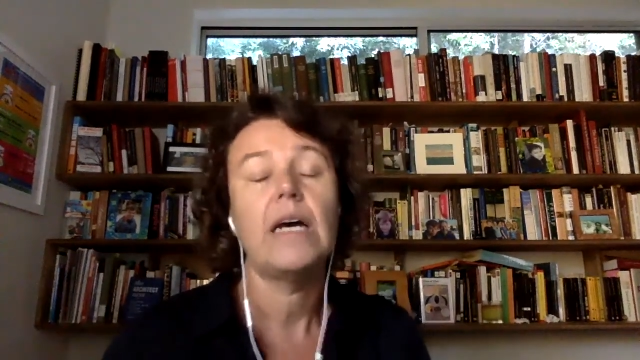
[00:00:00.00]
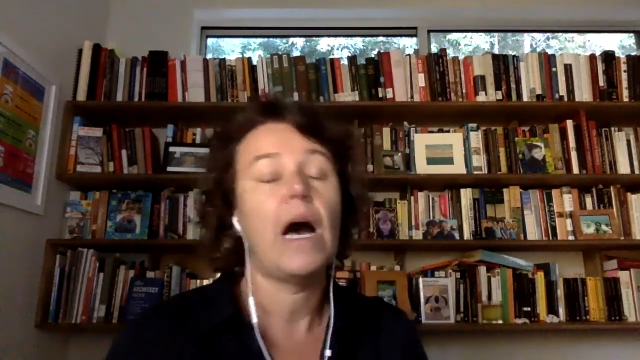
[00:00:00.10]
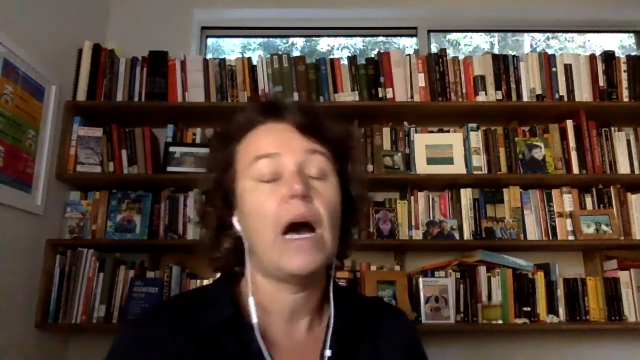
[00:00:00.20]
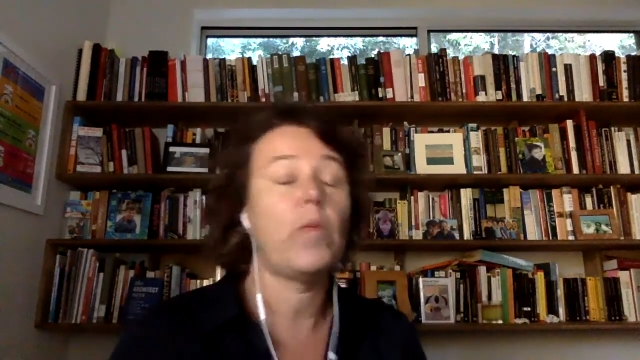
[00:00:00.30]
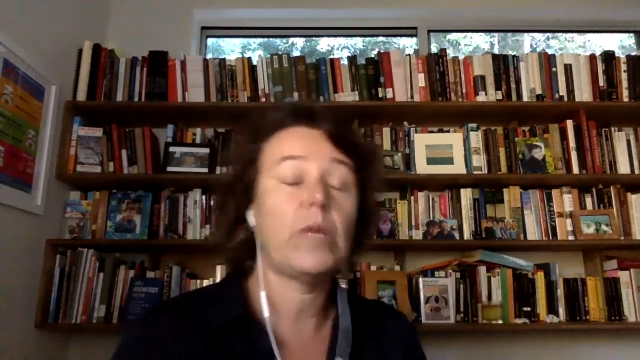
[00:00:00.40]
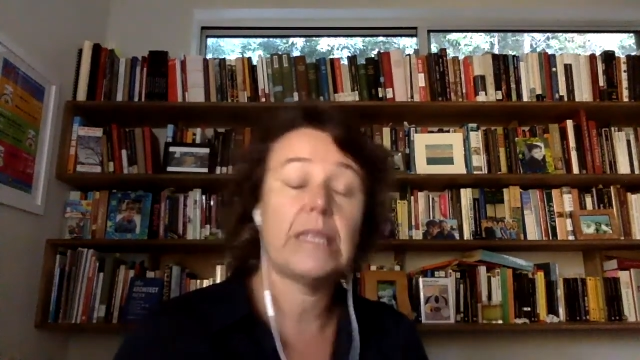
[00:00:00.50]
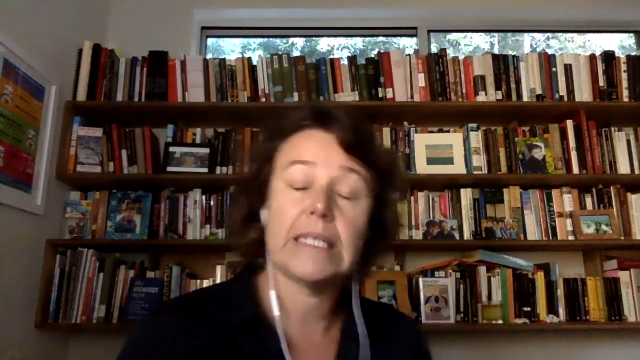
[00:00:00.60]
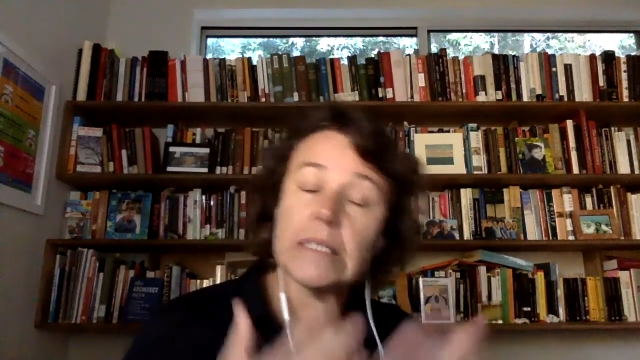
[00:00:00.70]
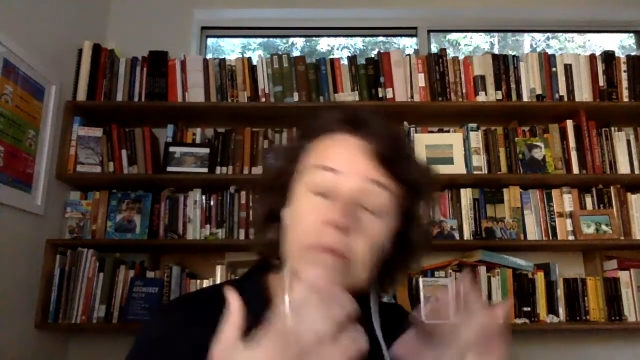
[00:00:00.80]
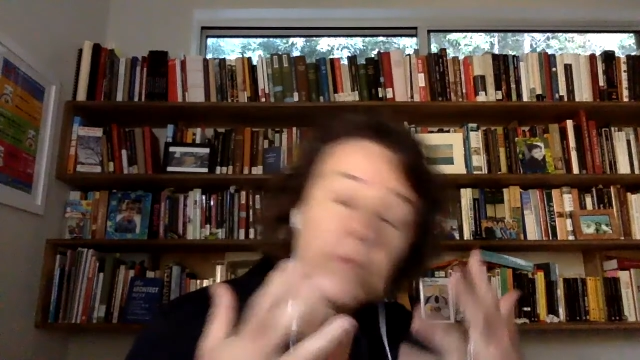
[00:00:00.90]
um, what
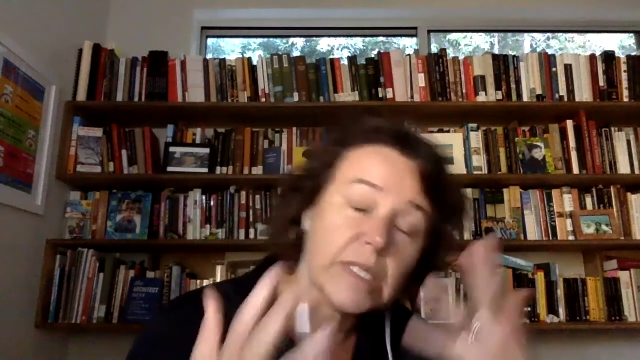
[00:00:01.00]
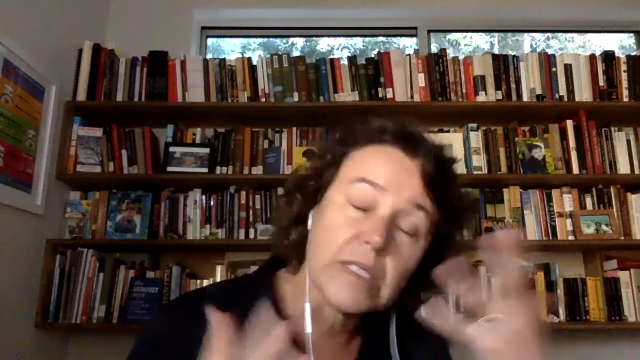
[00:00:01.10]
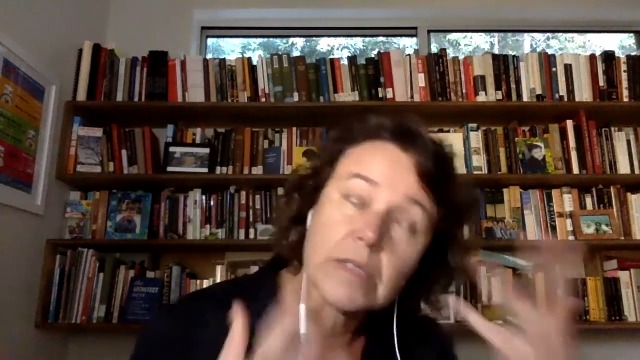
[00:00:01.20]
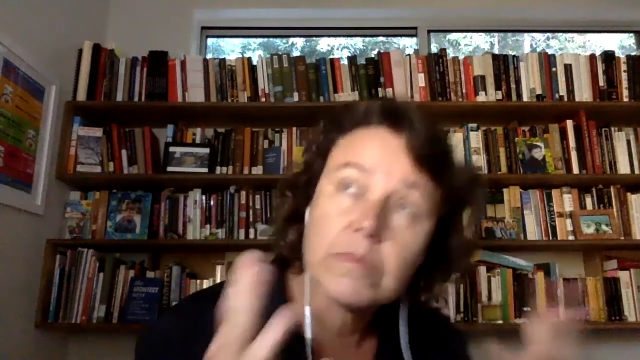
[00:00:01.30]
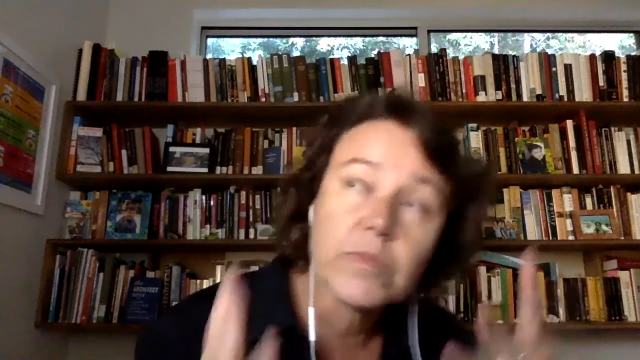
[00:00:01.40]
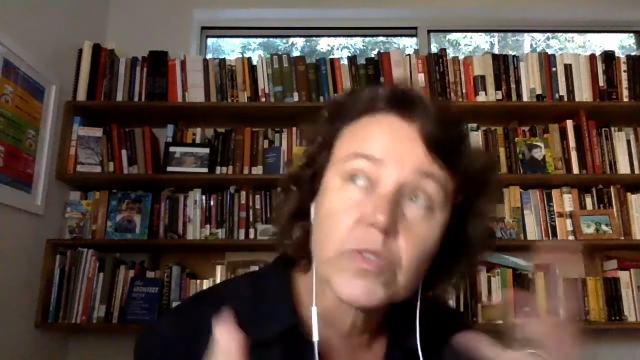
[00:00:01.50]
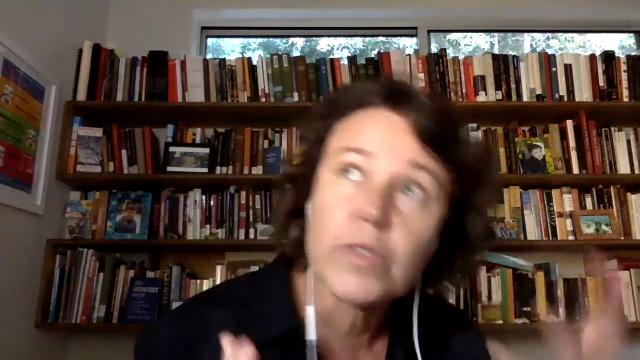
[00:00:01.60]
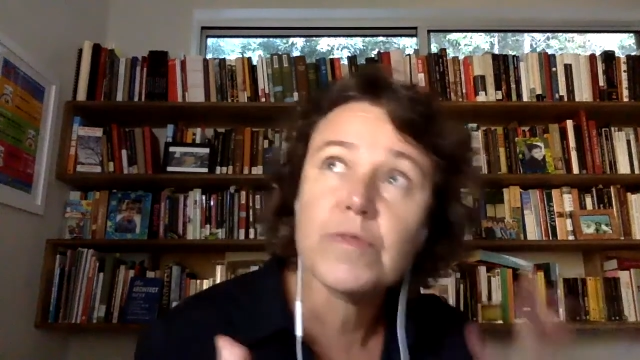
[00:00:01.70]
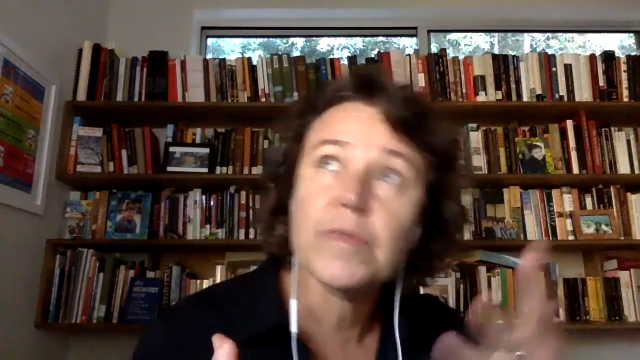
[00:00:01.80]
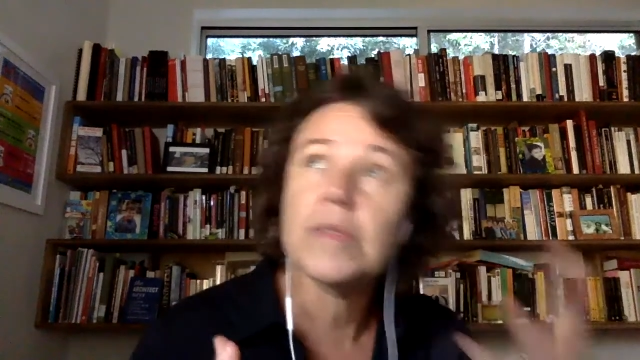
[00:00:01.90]
the what the sort of
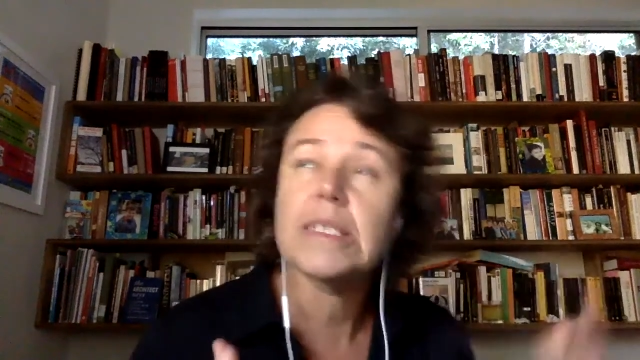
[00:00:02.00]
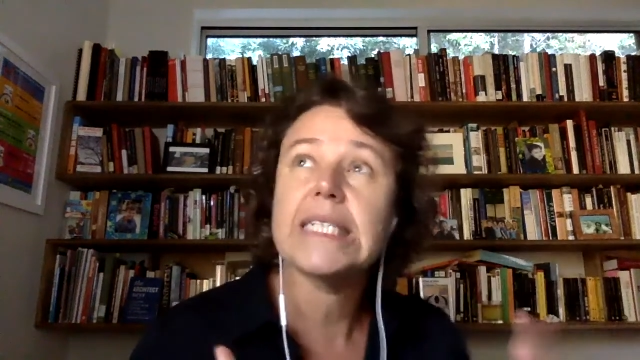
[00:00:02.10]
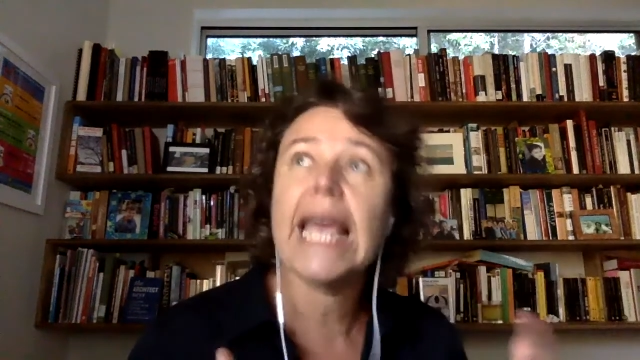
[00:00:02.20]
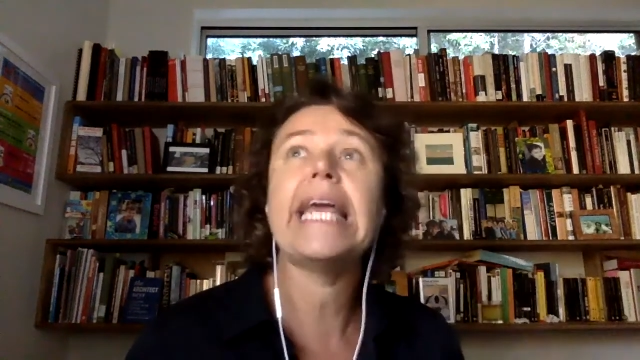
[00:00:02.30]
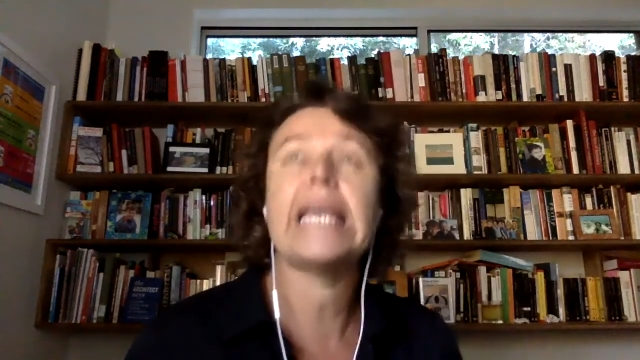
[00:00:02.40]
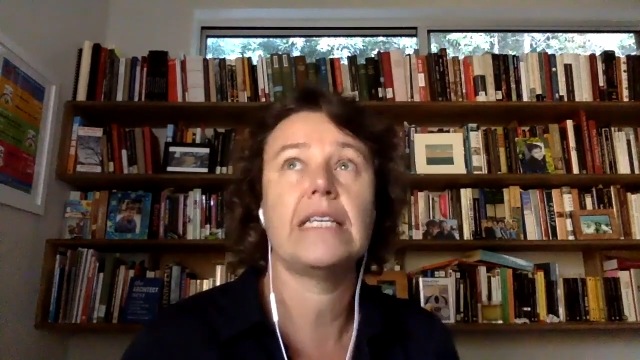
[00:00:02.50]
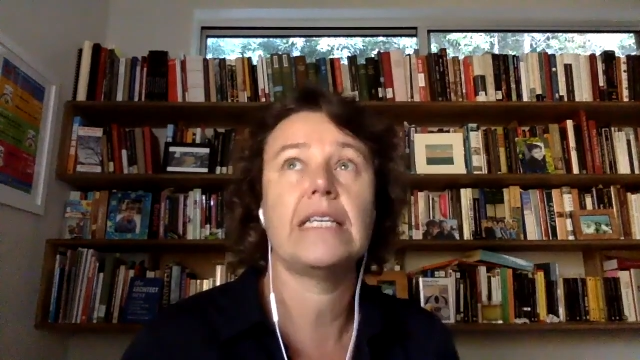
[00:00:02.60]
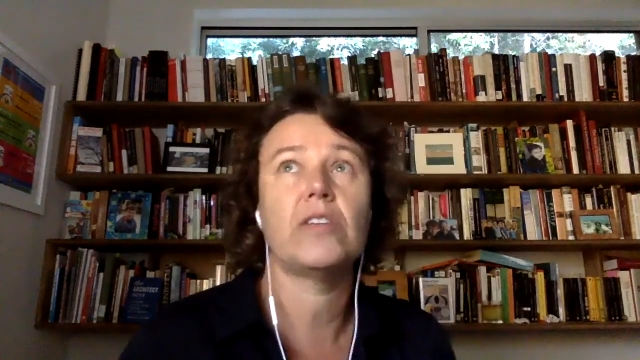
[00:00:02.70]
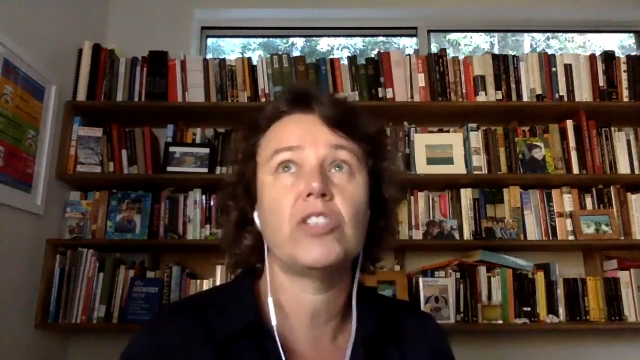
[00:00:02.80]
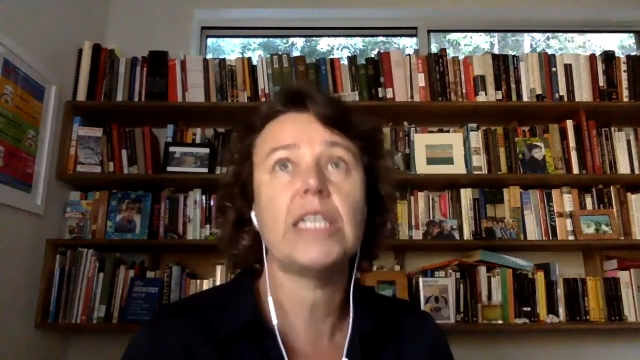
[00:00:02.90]
take is
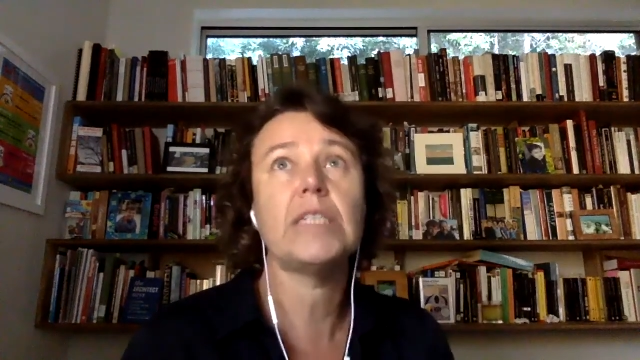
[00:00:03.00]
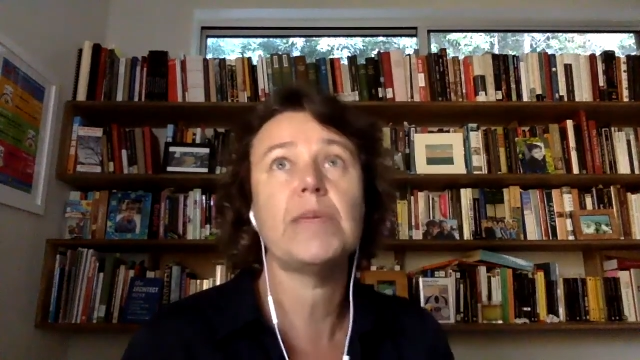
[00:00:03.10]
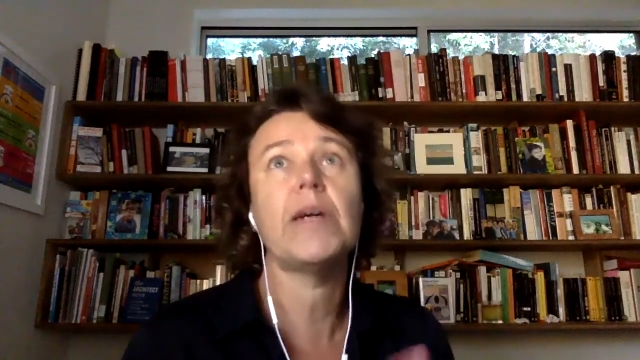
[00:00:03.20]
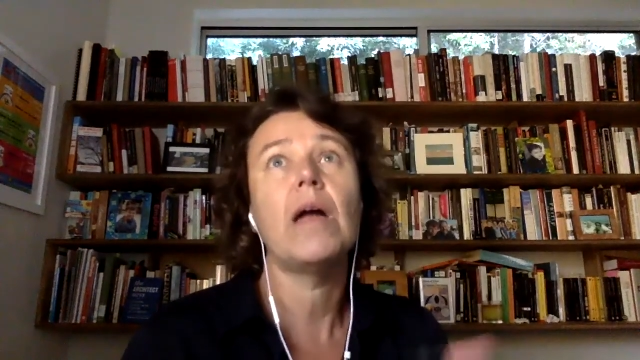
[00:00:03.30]
on Shakespeare,